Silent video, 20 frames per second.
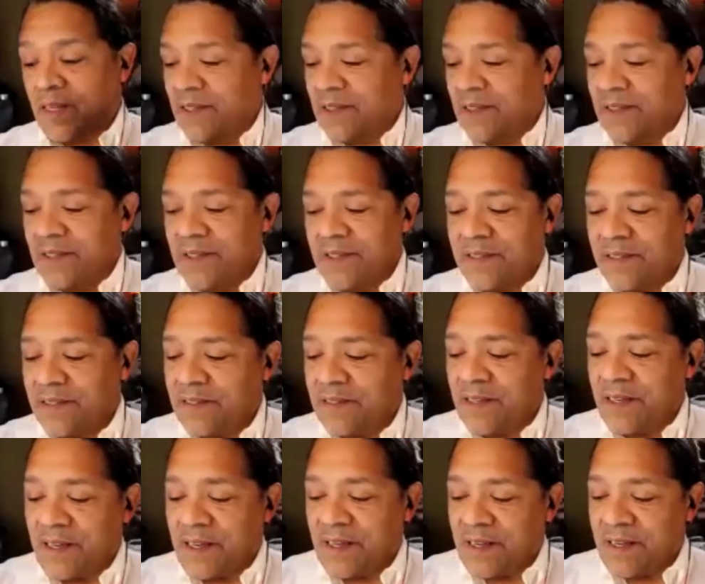This is
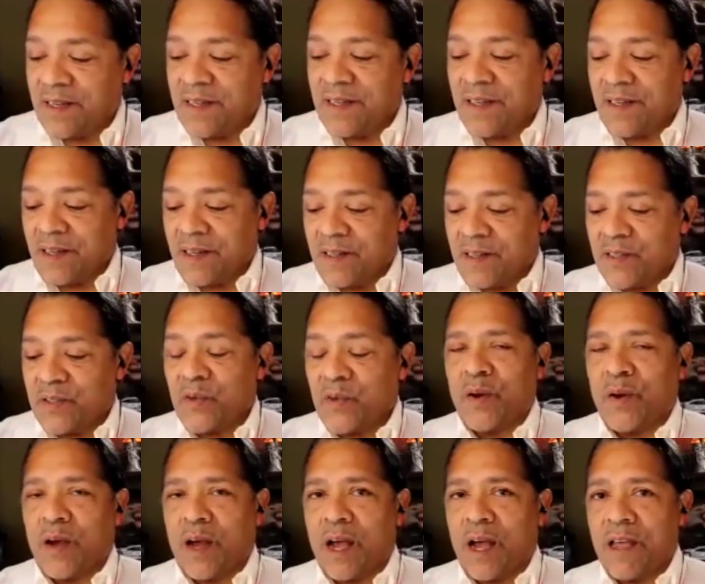
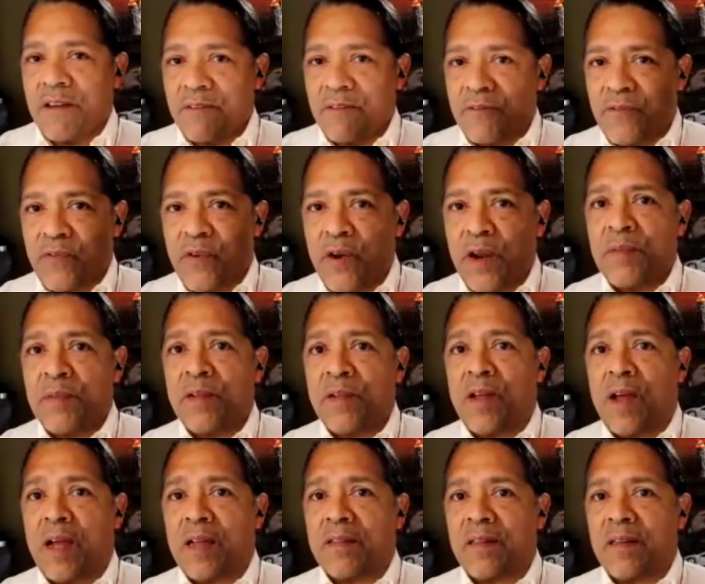so I have framed a
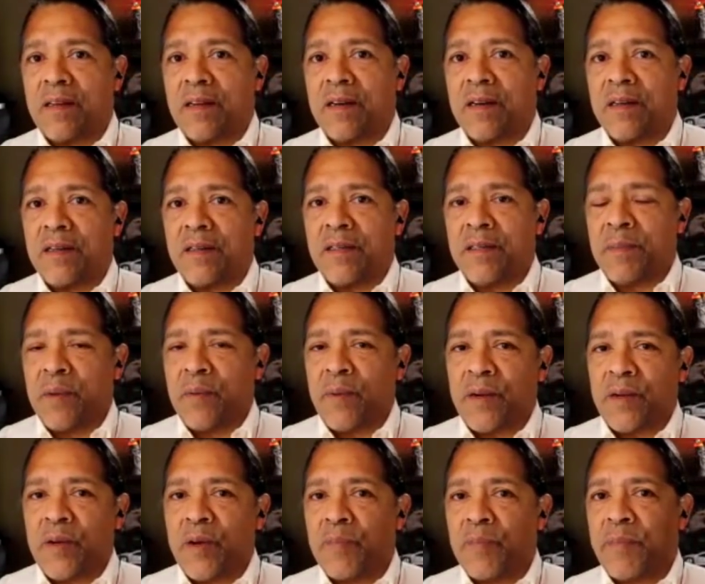lot there. You may
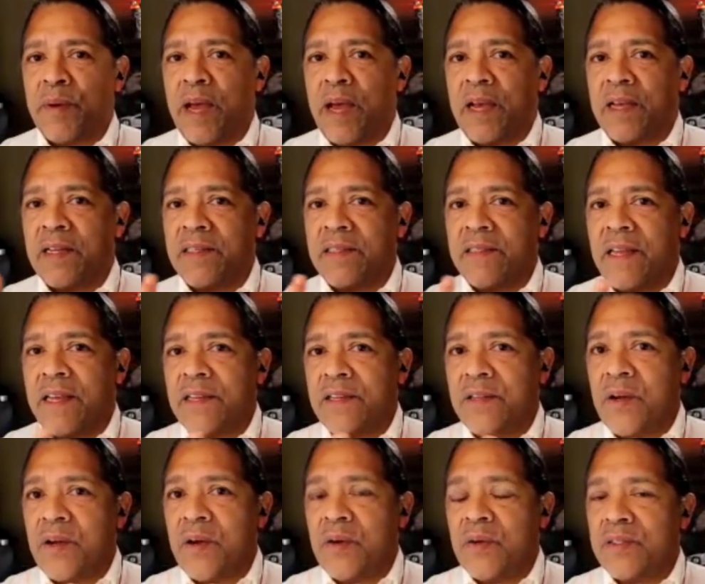want to go back and take
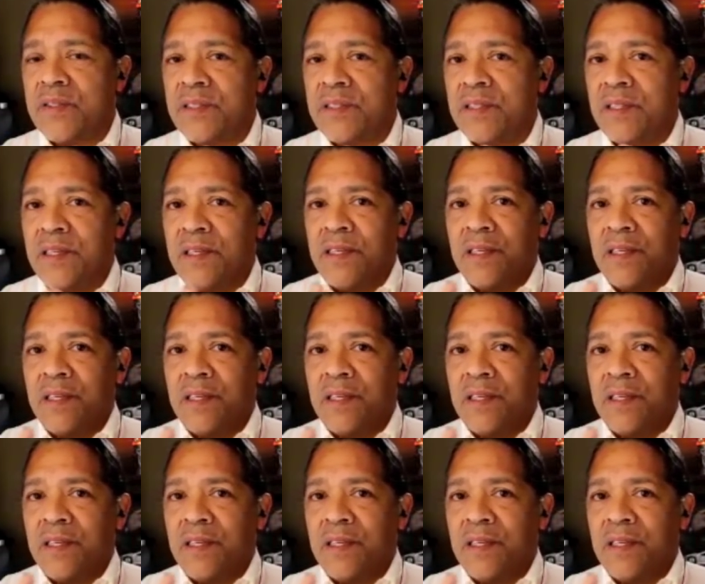notes.